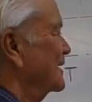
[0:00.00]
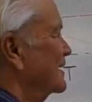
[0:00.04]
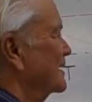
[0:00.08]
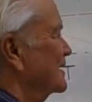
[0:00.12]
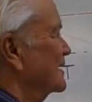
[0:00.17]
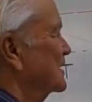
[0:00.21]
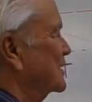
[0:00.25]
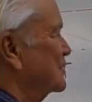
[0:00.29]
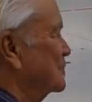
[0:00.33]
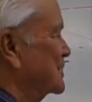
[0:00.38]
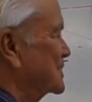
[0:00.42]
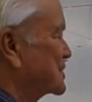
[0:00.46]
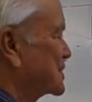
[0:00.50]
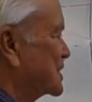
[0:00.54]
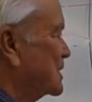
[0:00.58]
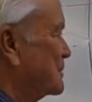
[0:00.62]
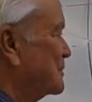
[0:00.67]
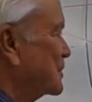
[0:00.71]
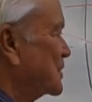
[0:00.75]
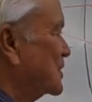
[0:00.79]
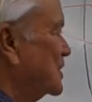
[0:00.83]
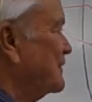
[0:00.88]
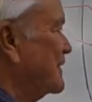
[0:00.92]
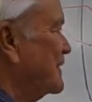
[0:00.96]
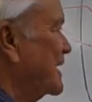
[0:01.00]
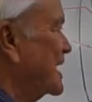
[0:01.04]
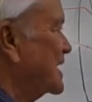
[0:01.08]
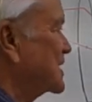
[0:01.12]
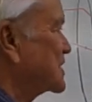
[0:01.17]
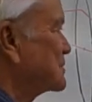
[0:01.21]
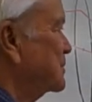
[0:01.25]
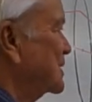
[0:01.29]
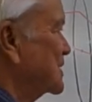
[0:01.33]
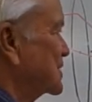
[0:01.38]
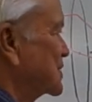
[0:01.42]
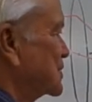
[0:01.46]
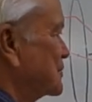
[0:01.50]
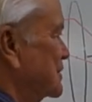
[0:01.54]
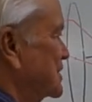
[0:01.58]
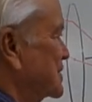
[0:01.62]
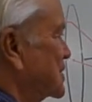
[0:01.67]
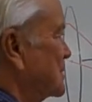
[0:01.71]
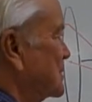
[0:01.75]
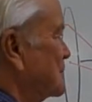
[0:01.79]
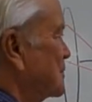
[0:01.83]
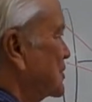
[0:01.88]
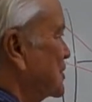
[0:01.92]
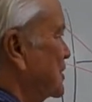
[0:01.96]
The reciprocal of x plus the
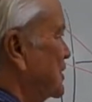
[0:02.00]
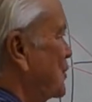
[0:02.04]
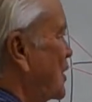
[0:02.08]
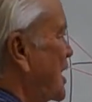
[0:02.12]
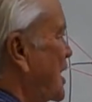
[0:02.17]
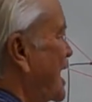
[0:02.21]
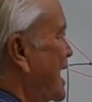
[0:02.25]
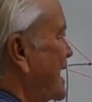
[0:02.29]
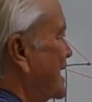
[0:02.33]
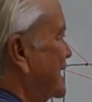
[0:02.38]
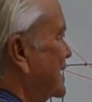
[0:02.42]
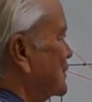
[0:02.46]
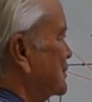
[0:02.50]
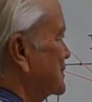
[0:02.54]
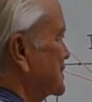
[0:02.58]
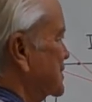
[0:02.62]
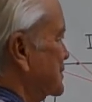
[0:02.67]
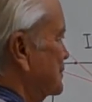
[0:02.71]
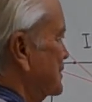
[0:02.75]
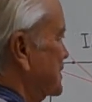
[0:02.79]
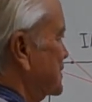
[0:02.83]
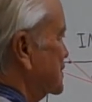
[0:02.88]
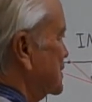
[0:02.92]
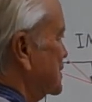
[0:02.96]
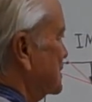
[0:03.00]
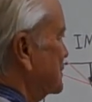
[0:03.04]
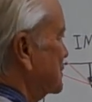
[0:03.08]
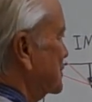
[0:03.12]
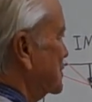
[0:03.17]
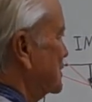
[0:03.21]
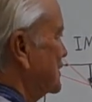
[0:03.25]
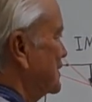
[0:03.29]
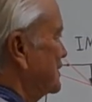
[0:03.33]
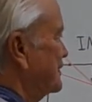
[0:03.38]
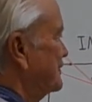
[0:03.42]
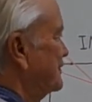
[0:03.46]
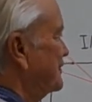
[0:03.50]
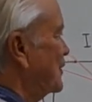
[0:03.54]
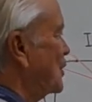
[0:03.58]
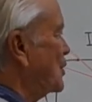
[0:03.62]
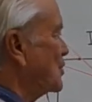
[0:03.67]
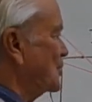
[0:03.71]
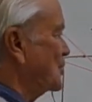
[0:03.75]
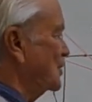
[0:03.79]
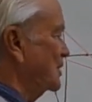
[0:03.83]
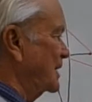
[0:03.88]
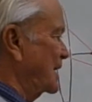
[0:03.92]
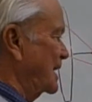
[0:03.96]
reciprocal of y equals the reciprocal of the
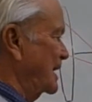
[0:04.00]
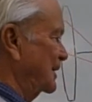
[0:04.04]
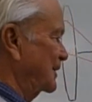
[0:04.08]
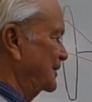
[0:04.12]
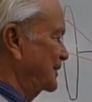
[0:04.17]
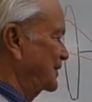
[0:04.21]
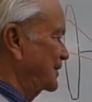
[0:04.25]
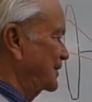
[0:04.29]
focal length.